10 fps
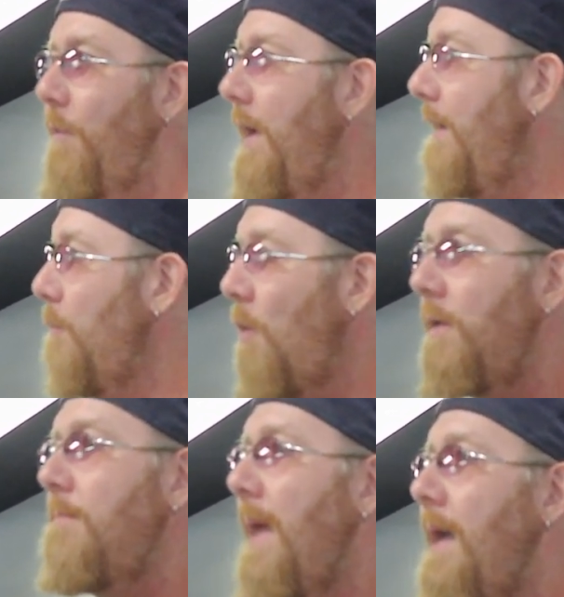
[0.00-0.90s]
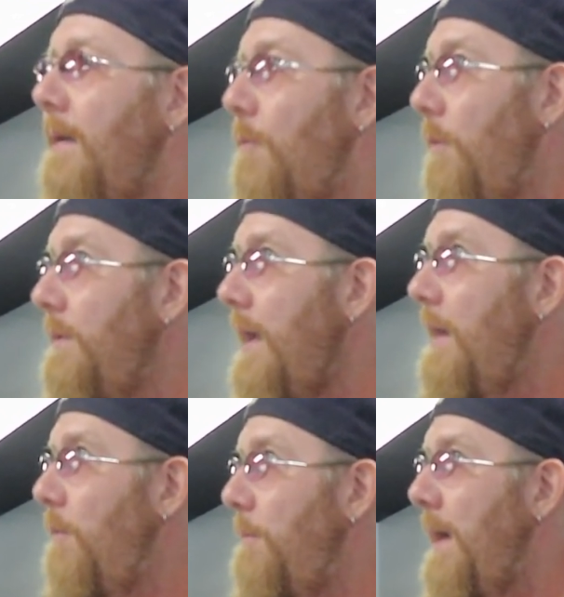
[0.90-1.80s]
We had one
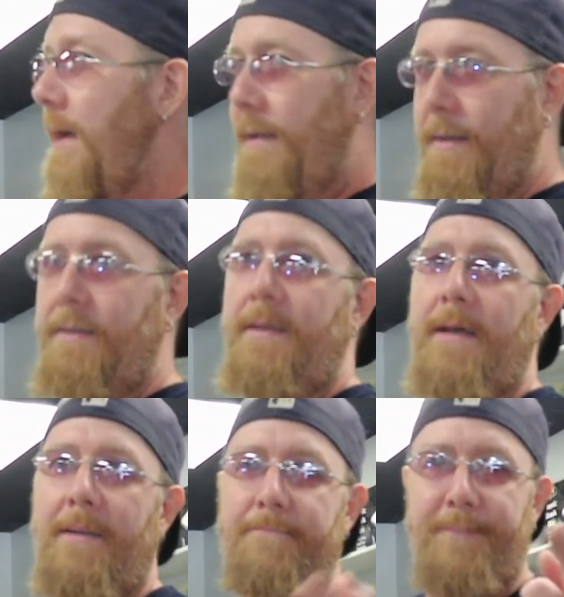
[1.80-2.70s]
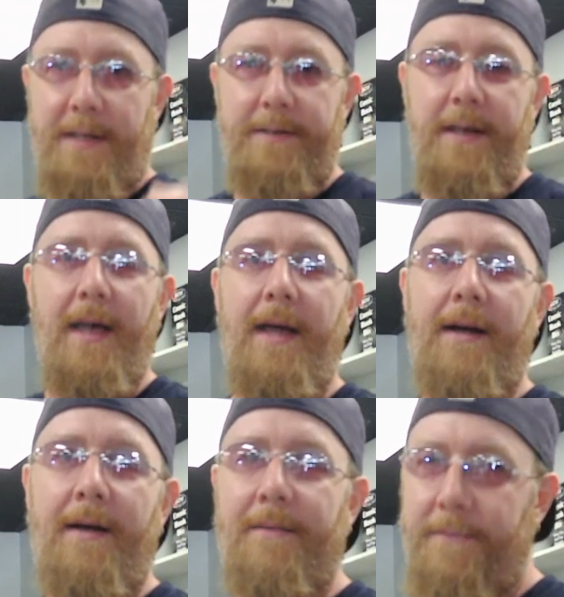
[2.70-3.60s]
guy we met in
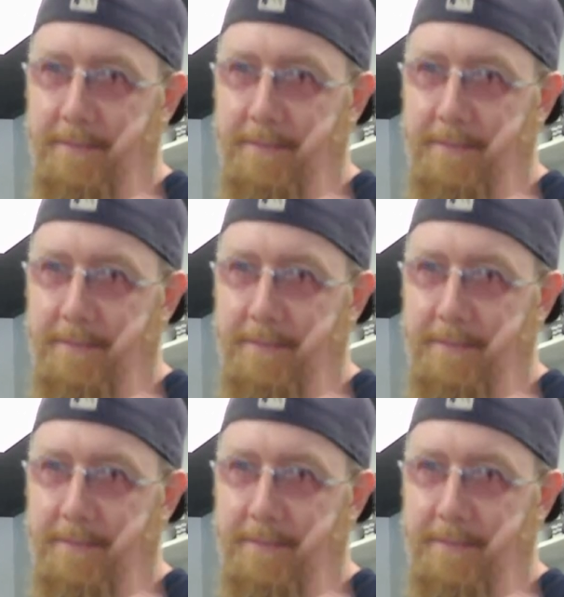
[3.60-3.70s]
Indiana.